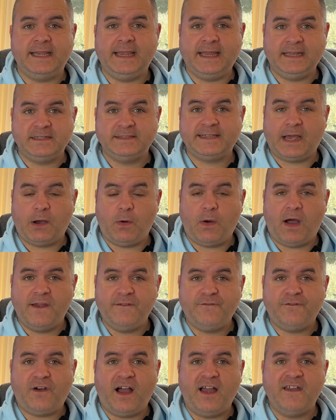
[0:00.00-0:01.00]
Intel
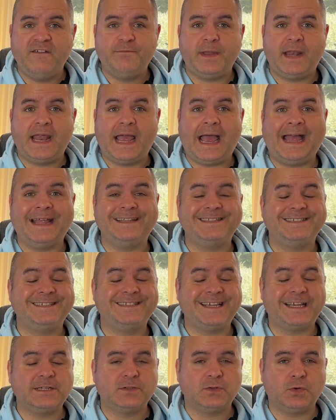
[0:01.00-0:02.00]
i5, but it had
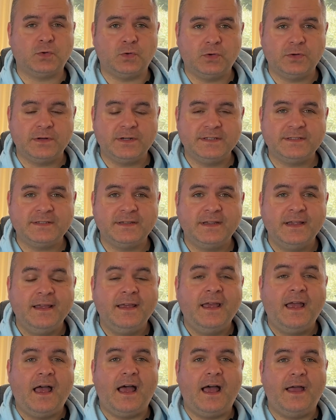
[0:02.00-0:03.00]
6 cores.
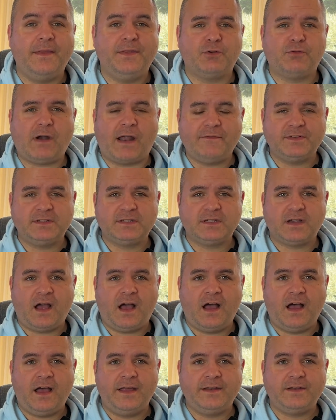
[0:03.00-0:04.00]
The graphics
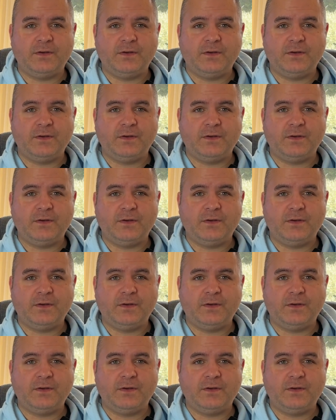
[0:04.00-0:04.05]
card